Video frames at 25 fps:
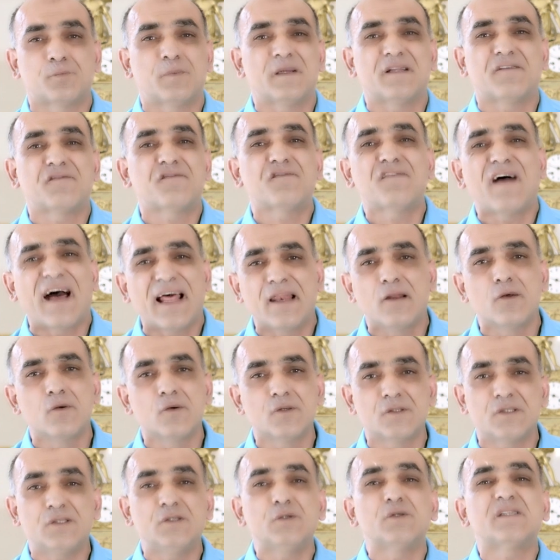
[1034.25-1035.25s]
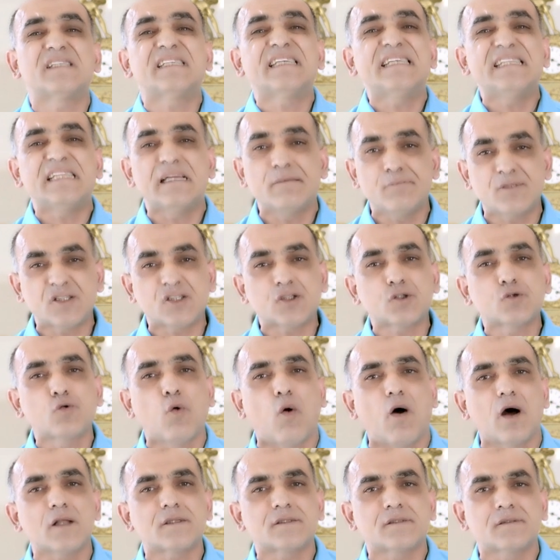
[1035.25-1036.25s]
with Fallot's. You see them
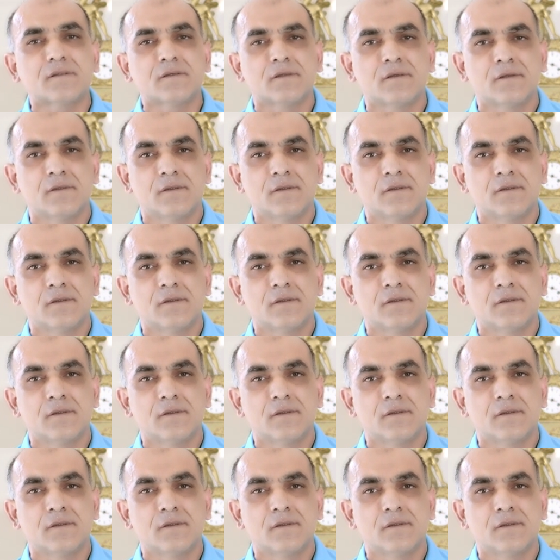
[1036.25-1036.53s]
squat.